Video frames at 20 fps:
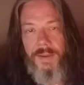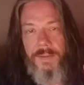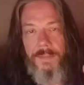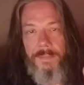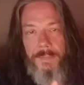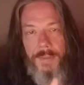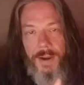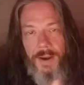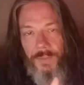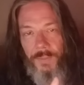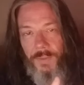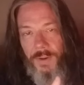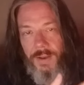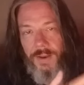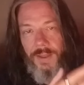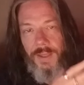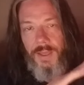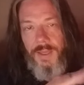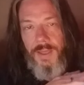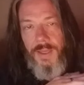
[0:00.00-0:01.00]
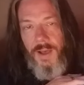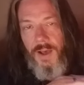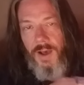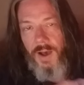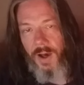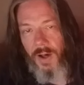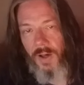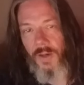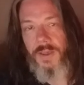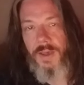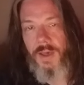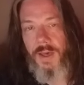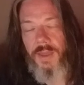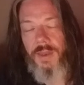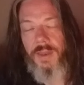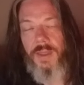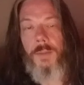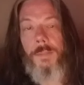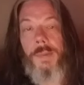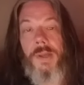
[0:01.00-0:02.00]
marijuana, all gone
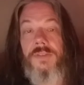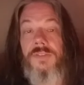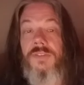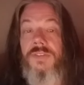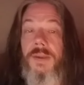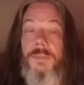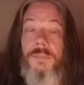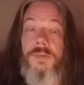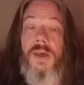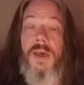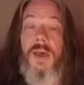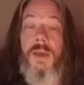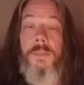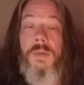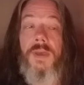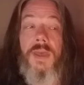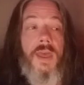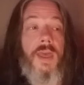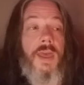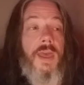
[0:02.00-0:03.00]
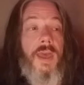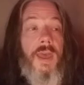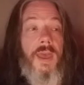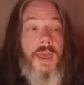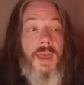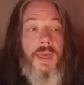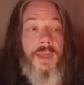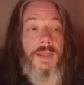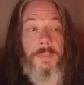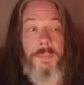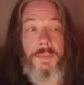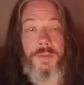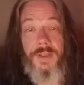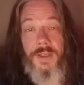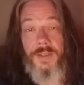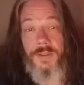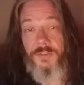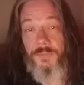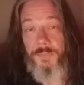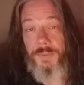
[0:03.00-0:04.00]
about the same time. And let me tell
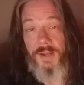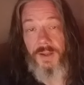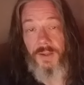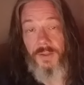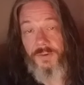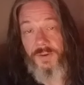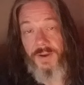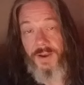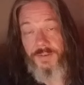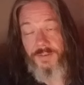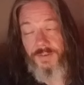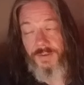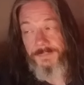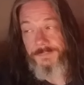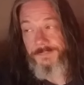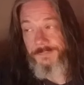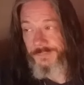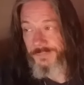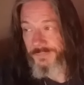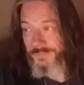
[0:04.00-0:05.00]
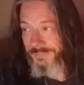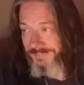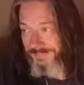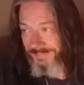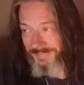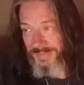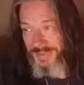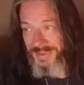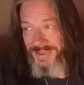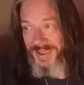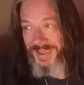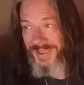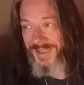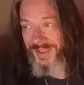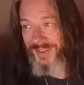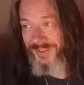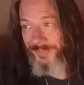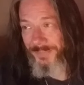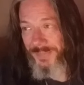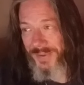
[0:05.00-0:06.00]
you, it's been a little crazy.
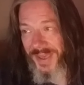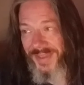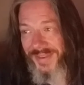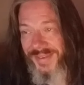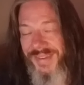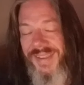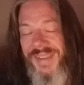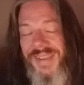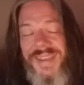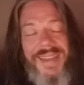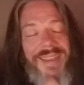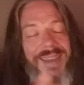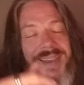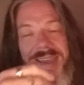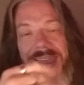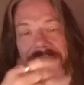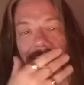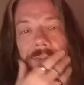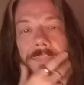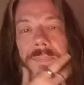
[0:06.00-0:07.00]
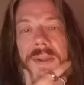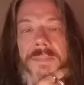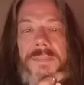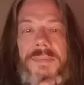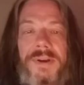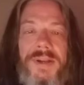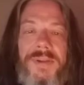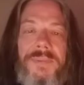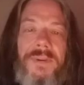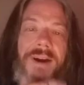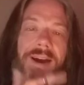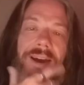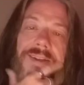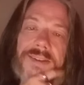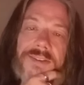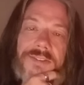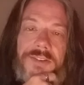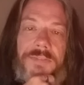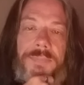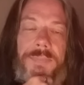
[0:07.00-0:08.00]
It's been it's been pretty
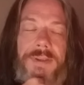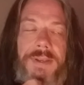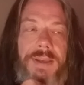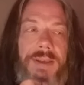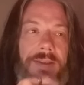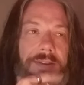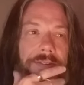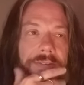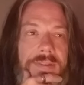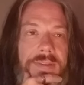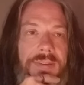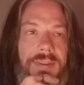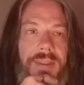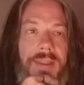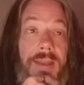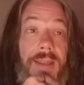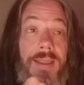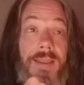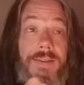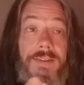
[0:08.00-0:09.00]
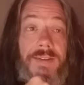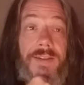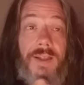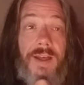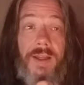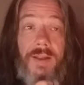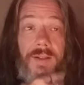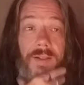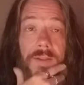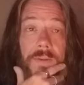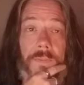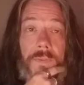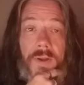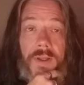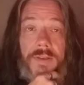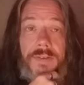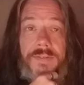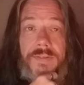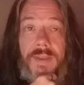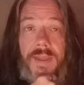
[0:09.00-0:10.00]
wild just because it is a lot all at
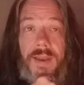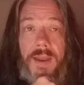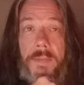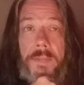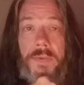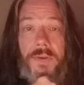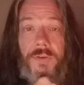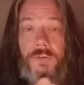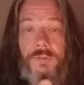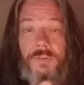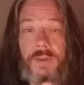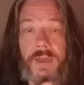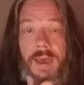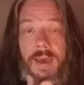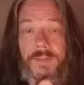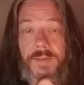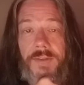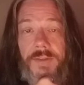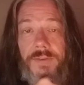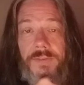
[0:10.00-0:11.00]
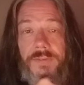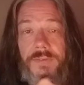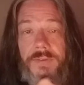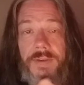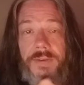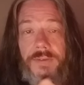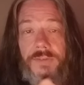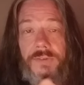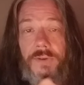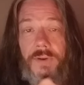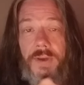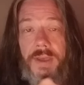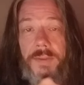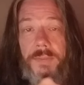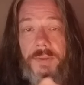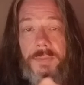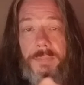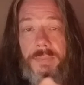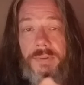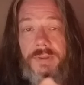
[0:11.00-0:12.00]
once, and I'm used to having those things. So I am
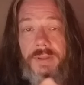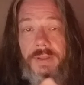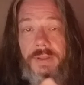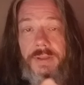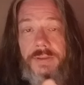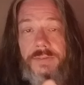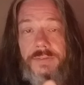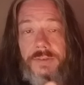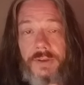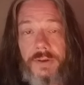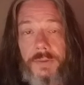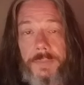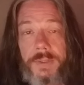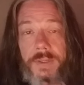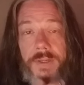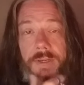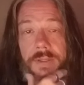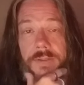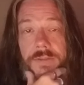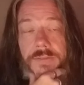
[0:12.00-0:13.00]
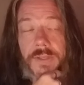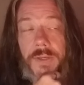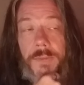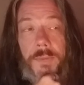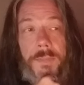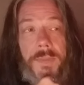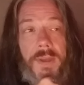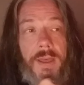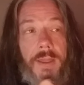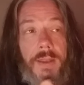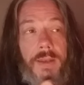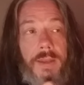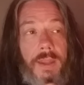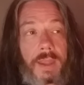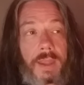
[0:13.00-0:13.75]
completely sober mind,